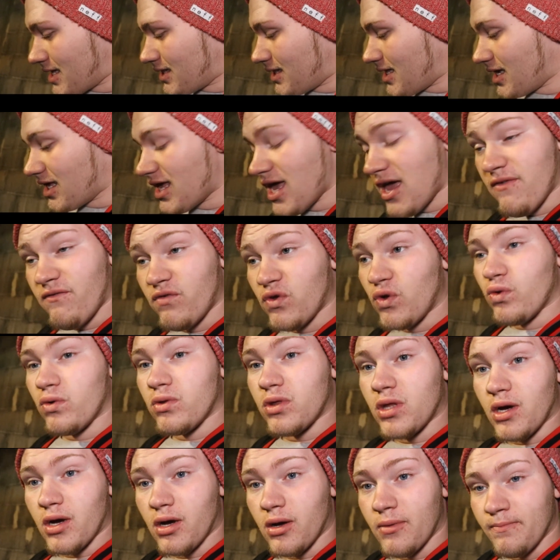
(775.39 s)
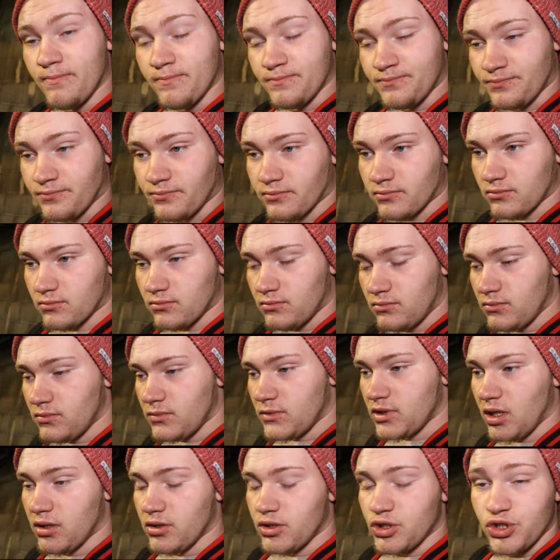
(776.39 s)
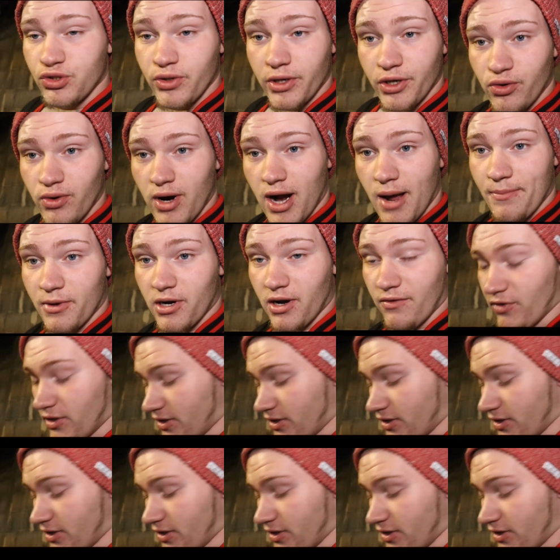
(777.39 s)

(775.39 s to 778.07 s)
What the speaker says: and they gave you the shrink wrap and